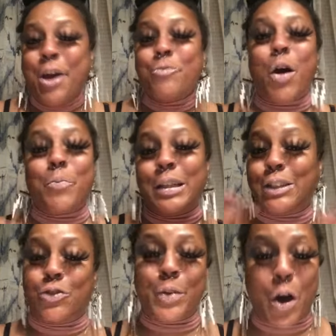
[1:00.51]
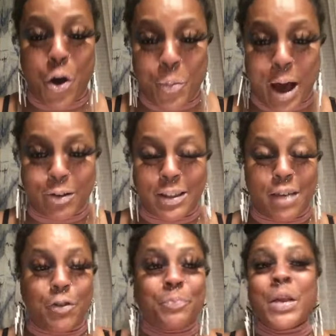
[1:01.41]
Bought me two big old bottles of
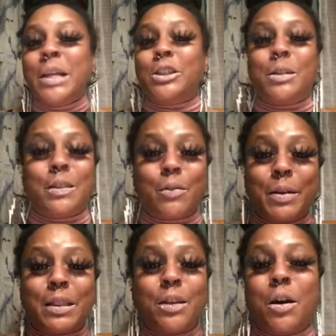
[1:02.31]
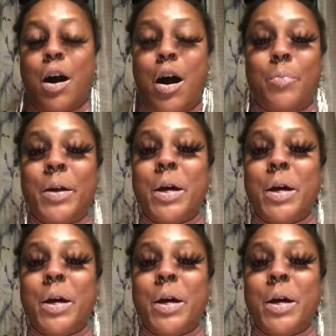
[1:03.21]
it. She took me to um